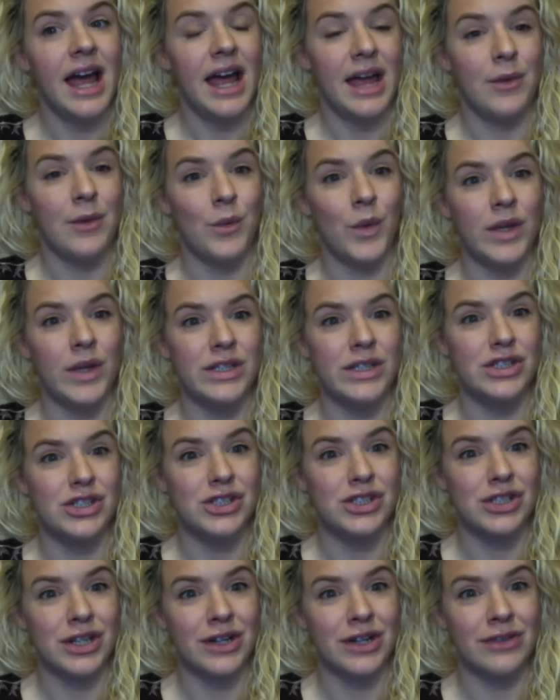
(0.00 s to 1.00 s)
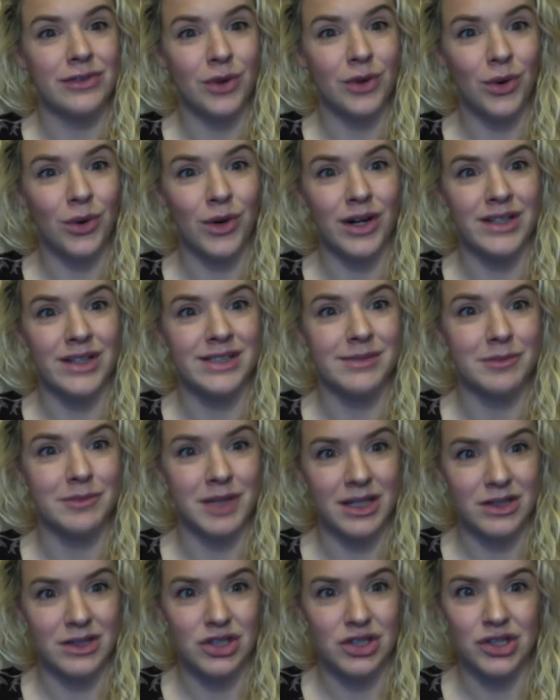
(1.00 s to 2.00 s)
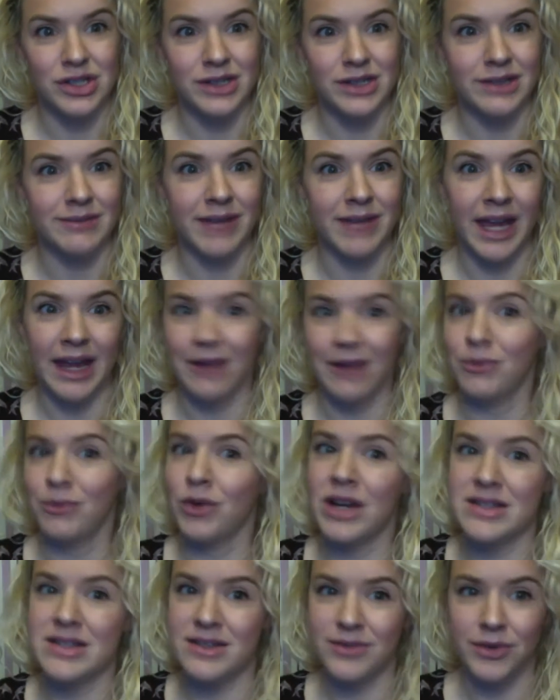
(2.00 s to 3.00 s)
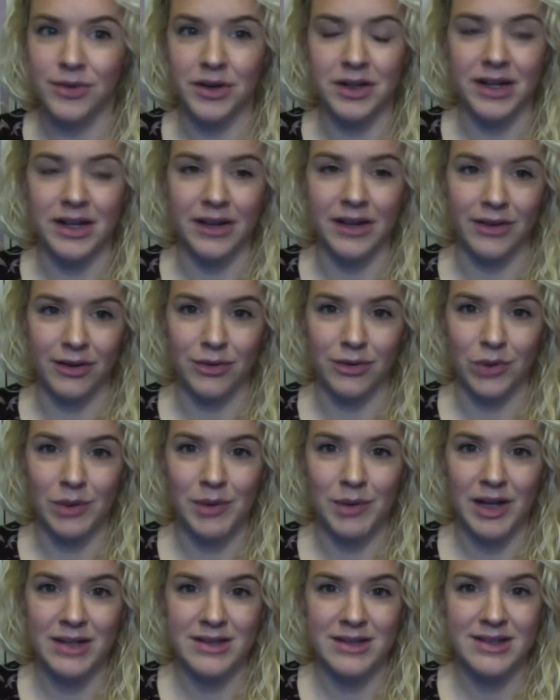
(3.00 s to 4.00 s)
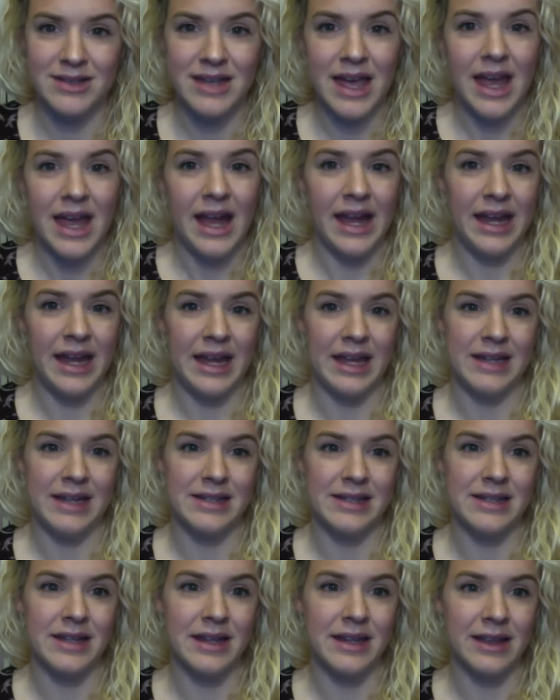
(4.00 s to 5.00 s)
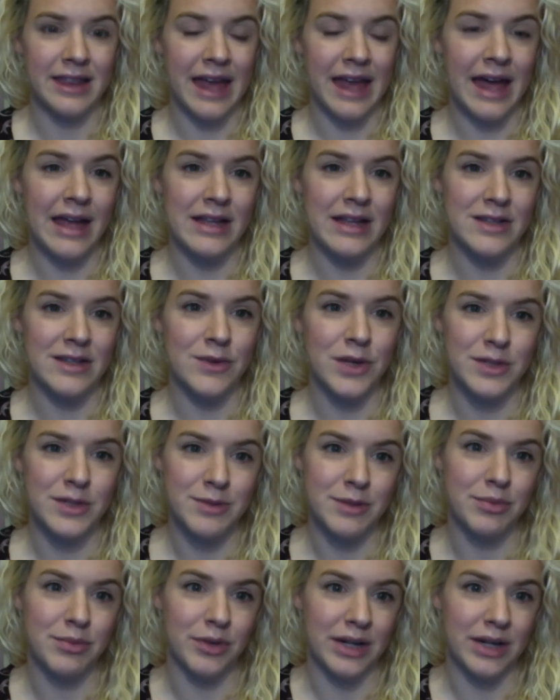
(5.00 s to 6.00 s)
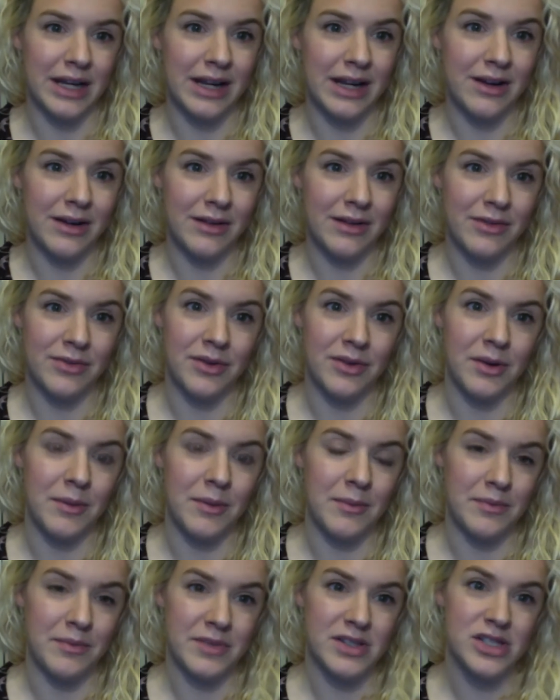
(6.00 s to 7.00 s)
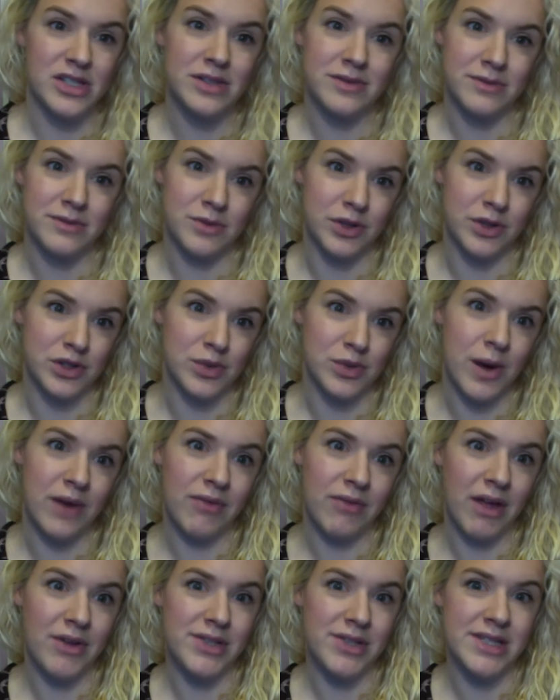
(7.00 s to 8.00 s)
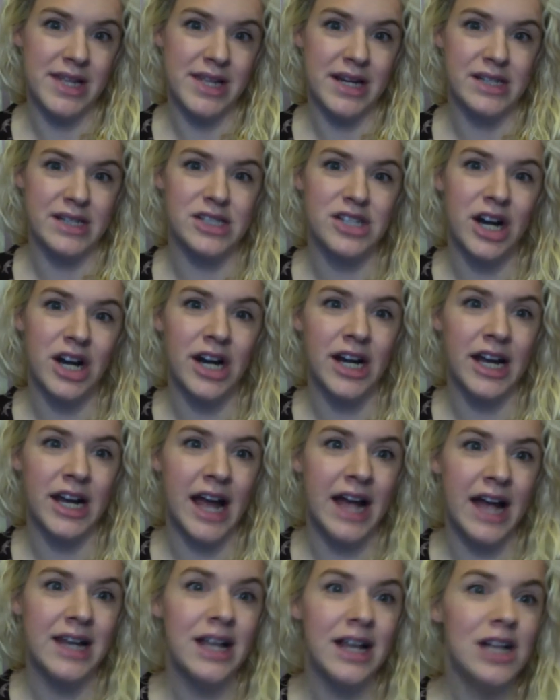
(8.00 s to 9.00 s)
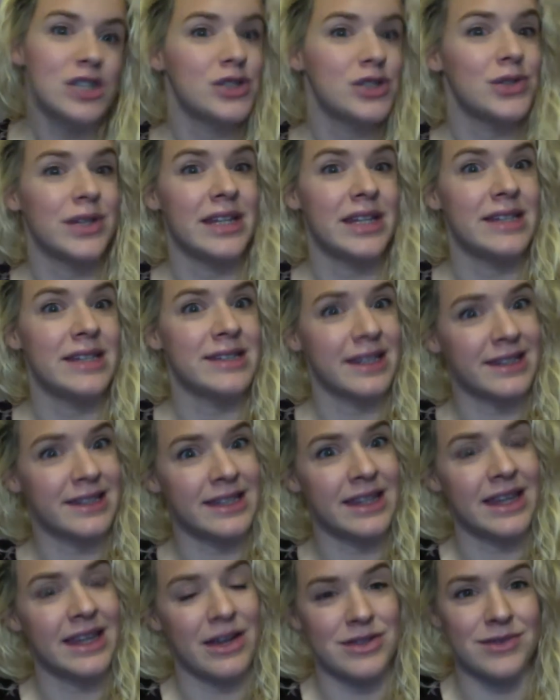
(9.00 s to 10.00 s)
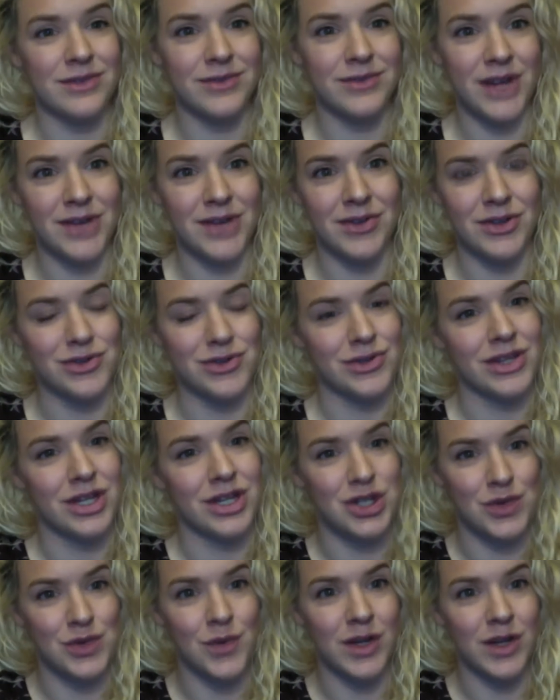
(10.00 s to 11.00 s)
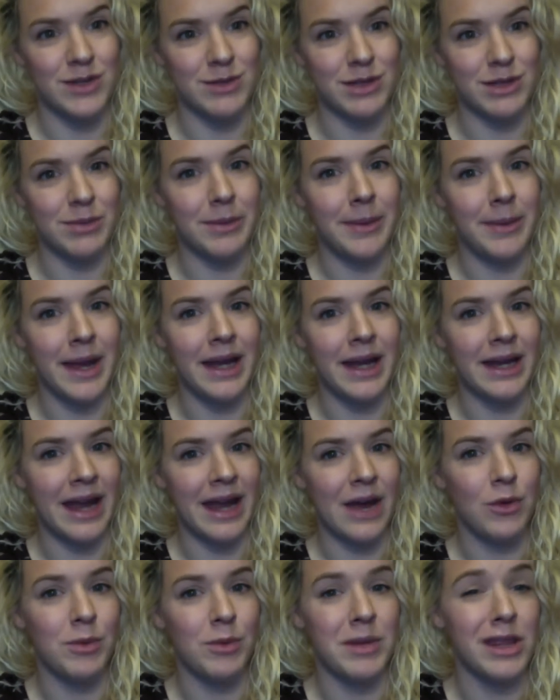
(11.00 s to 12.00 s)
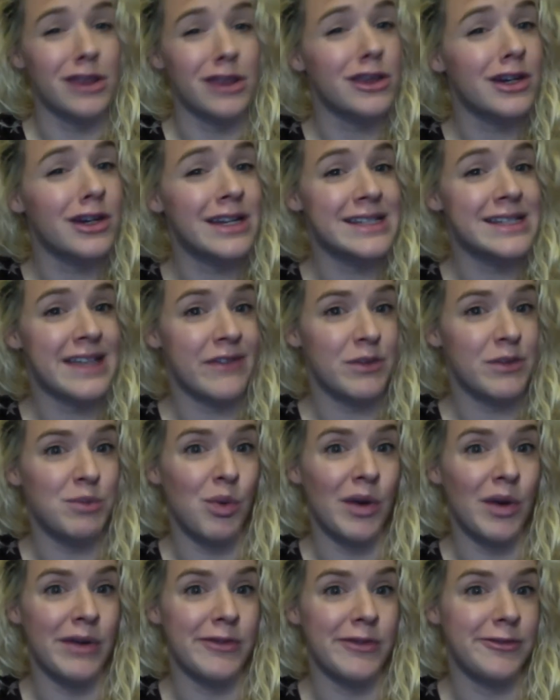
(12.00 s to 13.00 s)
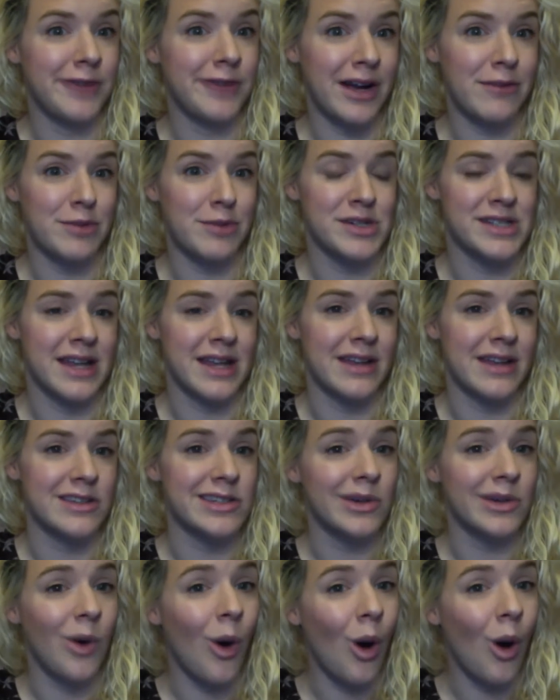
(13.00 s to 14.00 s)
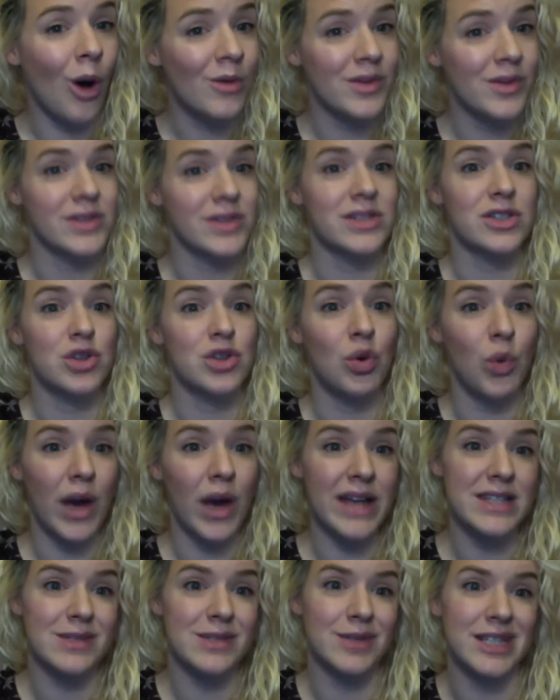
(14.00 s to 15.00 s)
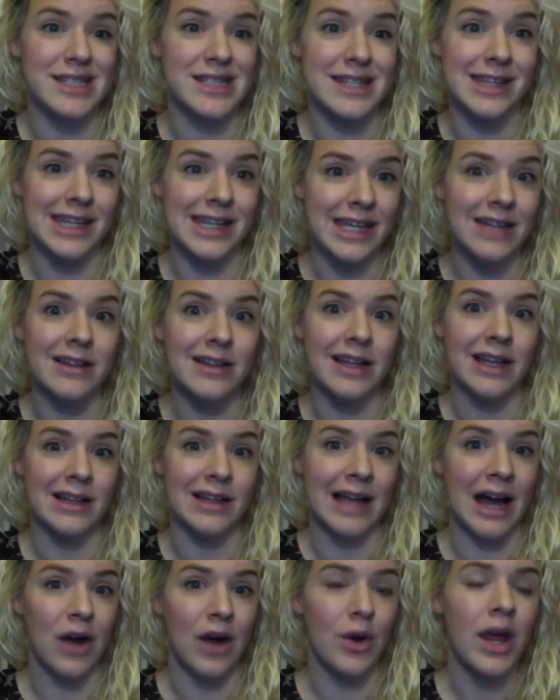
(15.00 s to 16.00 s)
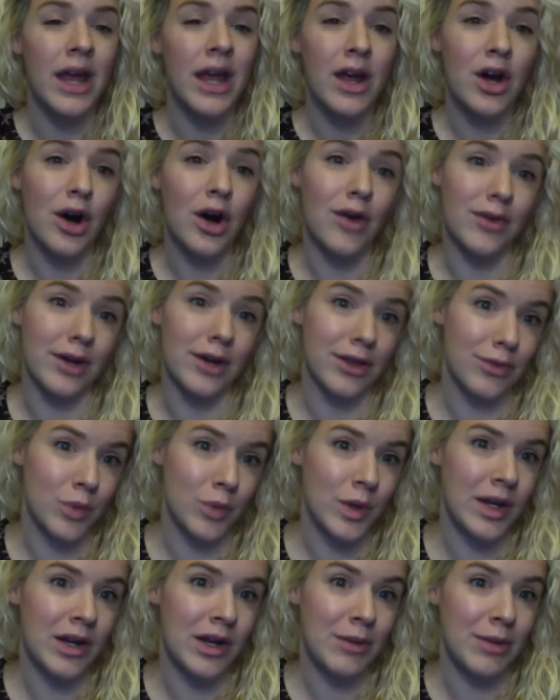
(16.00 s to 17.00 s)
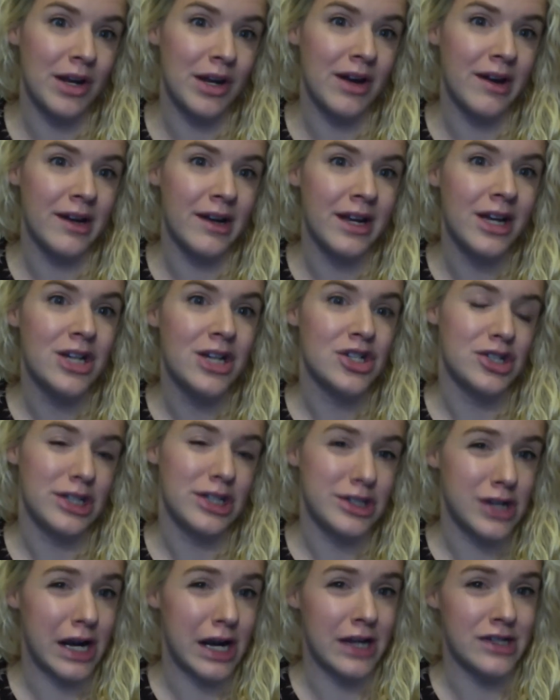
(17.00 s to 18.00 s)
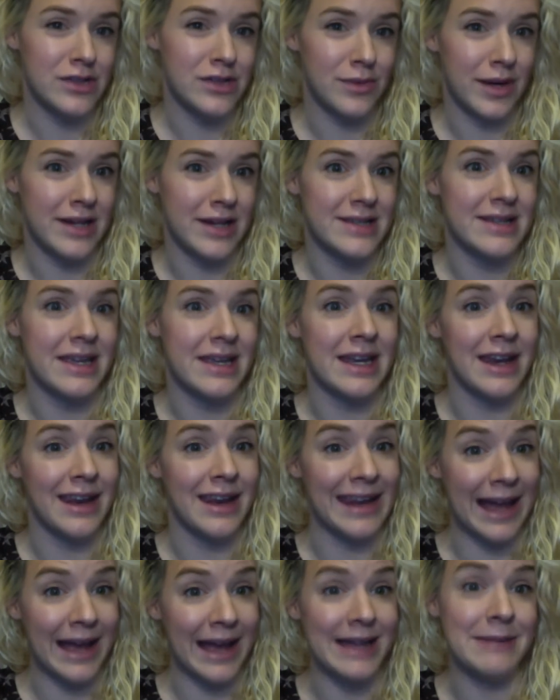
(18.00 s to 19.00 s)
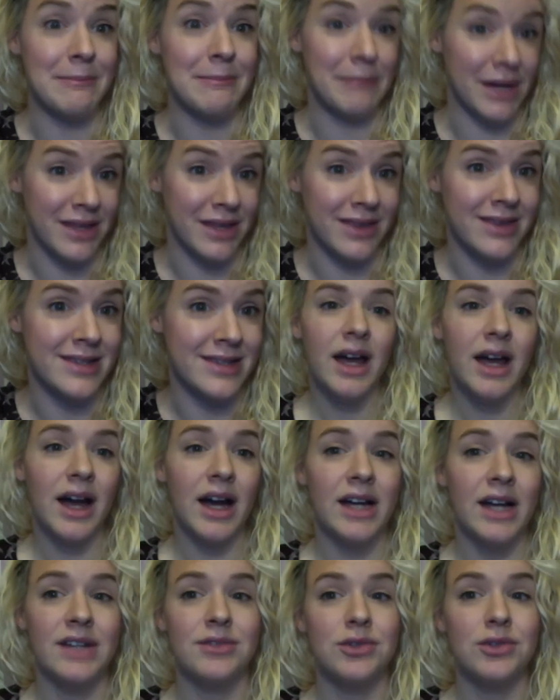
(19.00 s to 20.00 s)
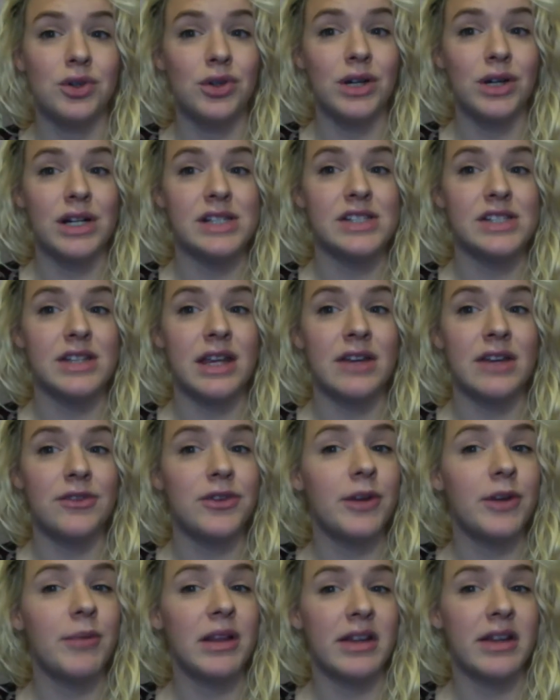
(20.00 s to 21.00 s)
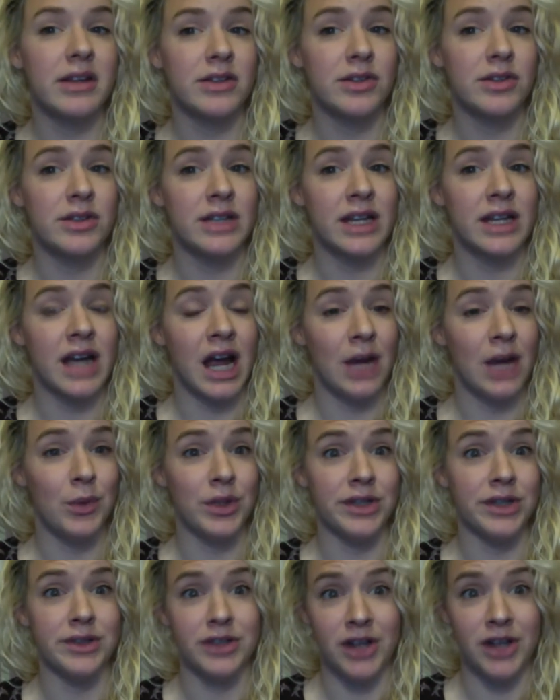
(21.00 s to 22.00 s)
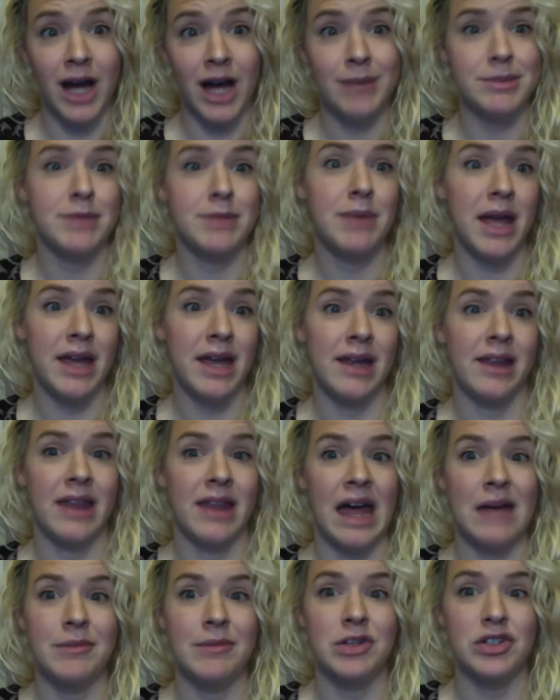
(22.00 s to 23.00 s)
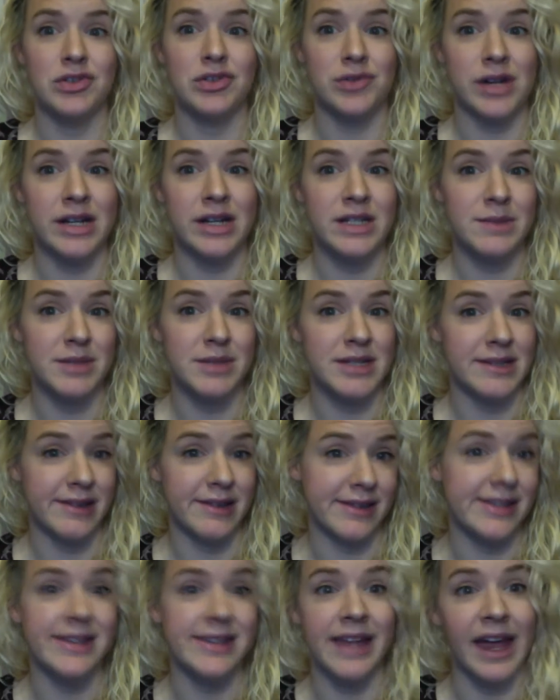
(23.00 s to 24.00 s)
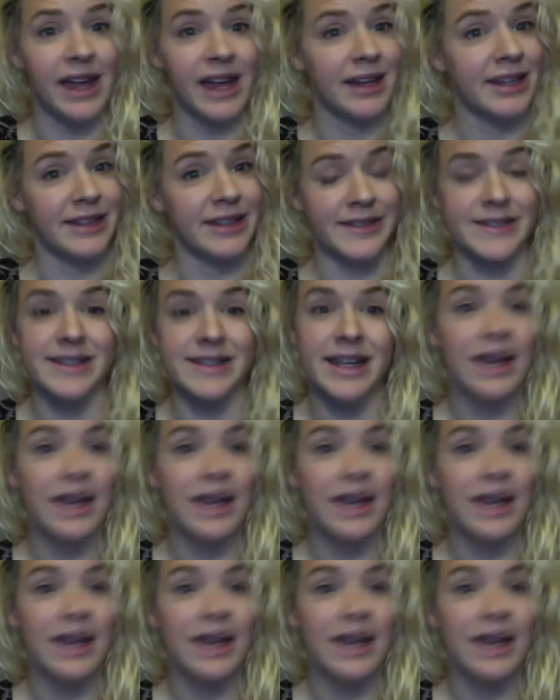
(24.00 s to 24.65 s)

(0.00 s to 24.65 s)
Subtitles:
which of course means she can't raise it for another 3 months, and that is going to be bringing from the 12,000 that I started at to the 16,500 that she wants me to be paying now would be 37.5%, so almost twice what is legally allowed over a 3-year period. She tried to raise in 9 months. I of course informed my landlord that I would not be paying that much rent because that is